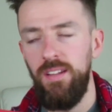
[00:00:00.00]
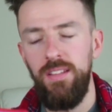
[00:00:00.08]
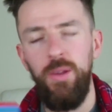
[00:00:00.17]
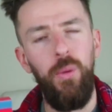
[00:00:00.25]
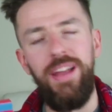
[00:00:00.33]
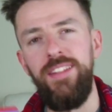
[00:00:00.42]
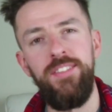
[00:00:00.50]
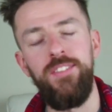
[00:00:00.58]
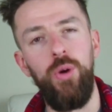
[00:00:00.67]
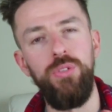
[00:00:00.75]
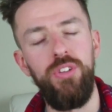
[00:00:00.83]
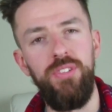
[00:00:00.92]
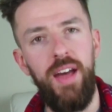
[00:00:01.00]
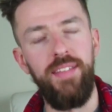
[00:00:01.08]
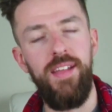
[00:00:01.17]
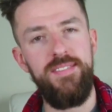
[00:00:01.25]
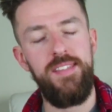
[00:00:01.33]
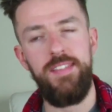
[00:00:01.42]
No wait, don't do that,
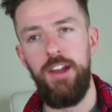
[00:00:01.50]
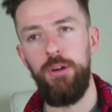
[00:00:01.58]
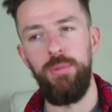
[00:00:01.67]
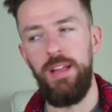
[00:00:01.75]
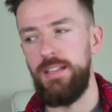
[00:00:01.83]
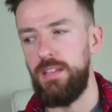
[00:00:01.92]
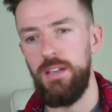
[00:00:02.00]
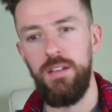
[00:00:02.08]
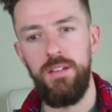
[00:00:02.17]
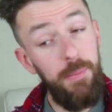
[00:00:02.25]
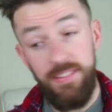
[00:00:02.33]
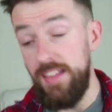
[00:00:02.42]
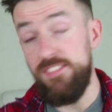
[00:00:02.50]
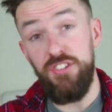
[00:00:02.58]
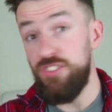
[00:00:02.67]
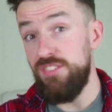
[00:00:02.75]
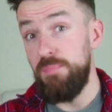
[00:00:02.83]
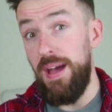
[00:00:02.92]
that's a terrible idea. But these are
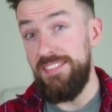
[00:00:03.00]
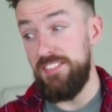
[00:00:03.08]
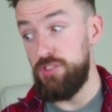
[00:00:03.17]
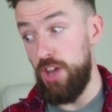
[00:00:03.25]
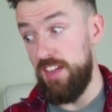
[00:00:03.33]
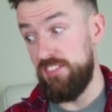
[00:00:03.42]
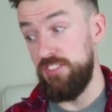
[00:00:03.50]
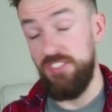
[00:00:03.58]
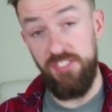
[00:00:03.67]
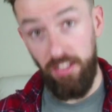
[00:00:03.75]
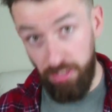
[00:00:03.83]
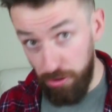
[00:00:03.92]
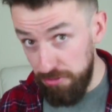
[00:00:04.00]
just my suggestions, and